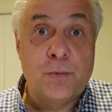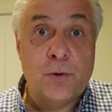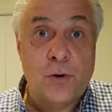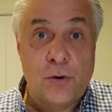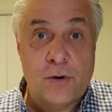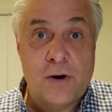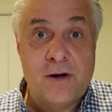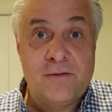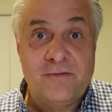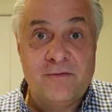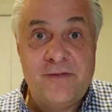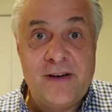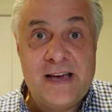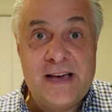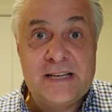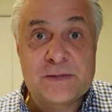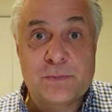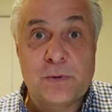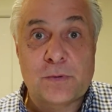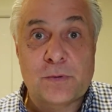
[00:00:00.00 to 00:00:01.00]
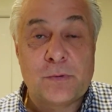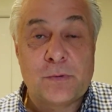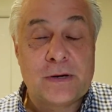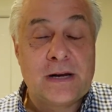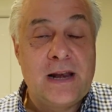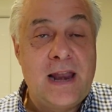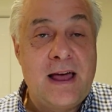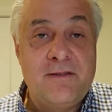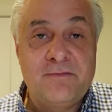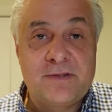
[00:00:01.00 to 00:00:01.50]
or on Facebook. Would
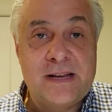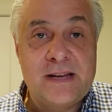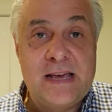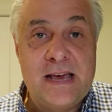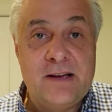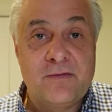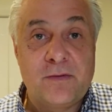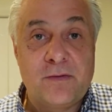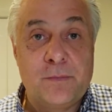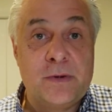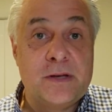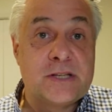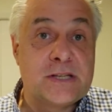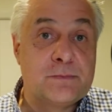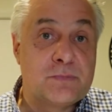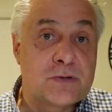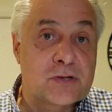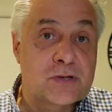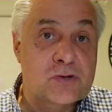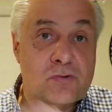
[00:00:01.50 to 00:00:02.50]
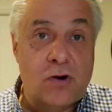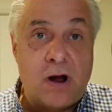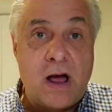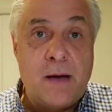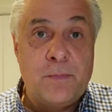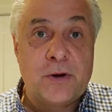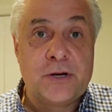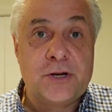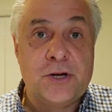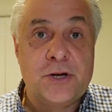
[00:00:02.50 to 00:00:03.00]
love to hear from you.
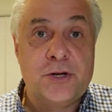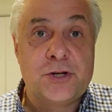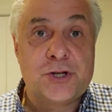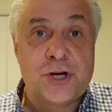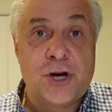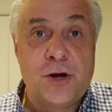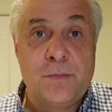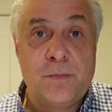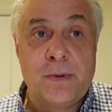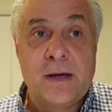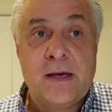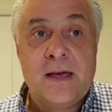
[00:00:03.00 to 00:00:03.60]
Subscribe on YouTube.